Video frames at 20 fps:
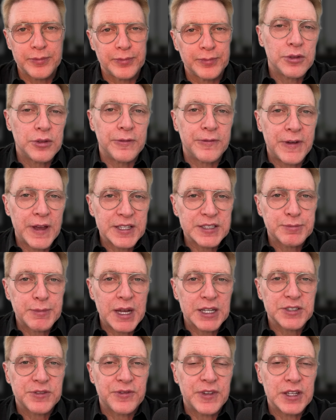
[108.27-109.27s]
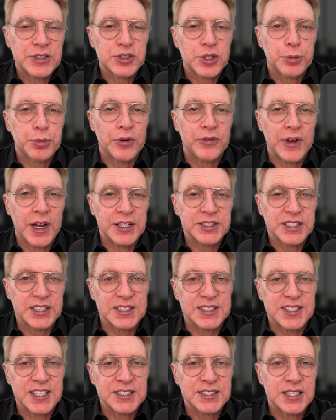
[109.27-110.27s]
The face match feature provides
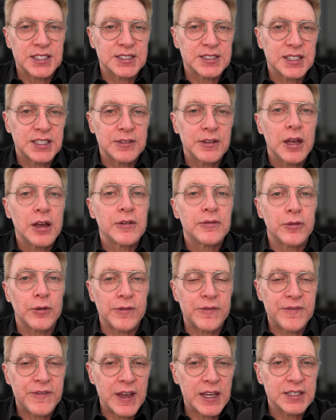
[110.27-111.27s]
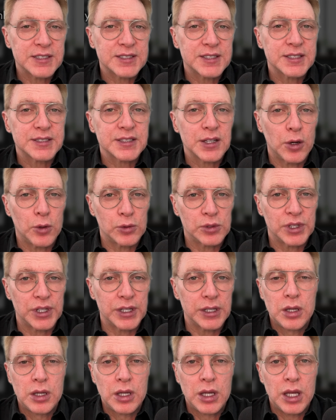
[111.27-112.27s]
consistency for faces
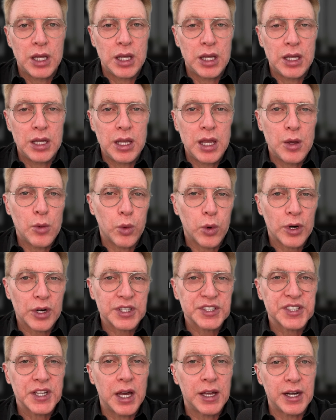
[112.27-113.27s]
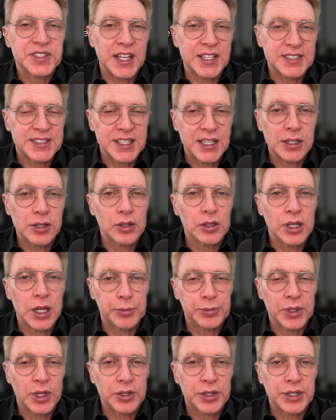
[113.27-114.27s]
only. It works on a single
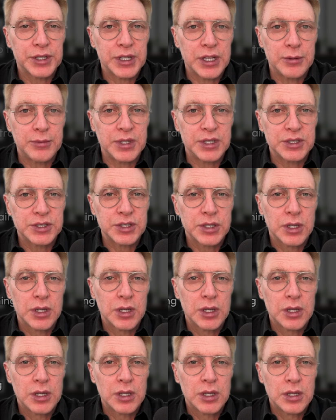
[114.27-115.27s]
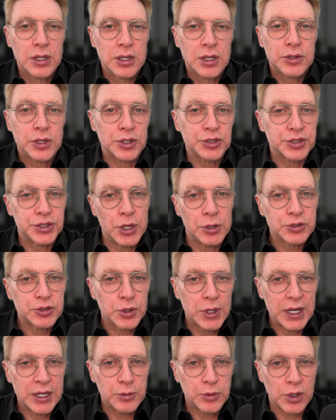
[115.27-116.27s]
uploaded image, there's no
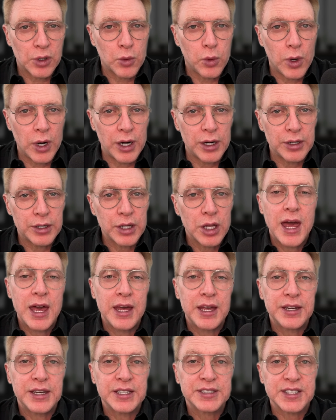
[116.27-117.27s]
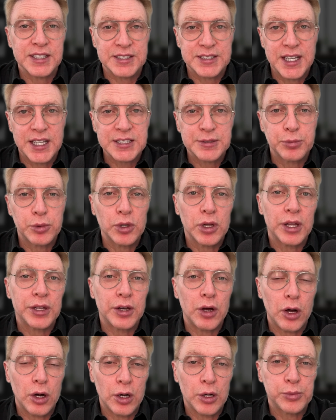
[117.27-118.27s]
training required, and it's accessible on
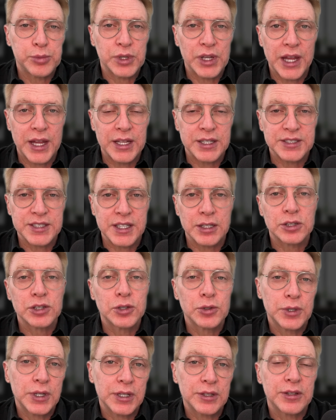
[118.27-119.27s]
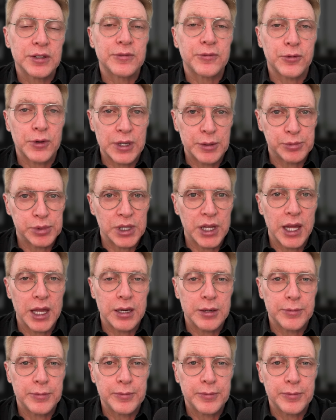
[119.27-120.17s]
all plans, including the free plan.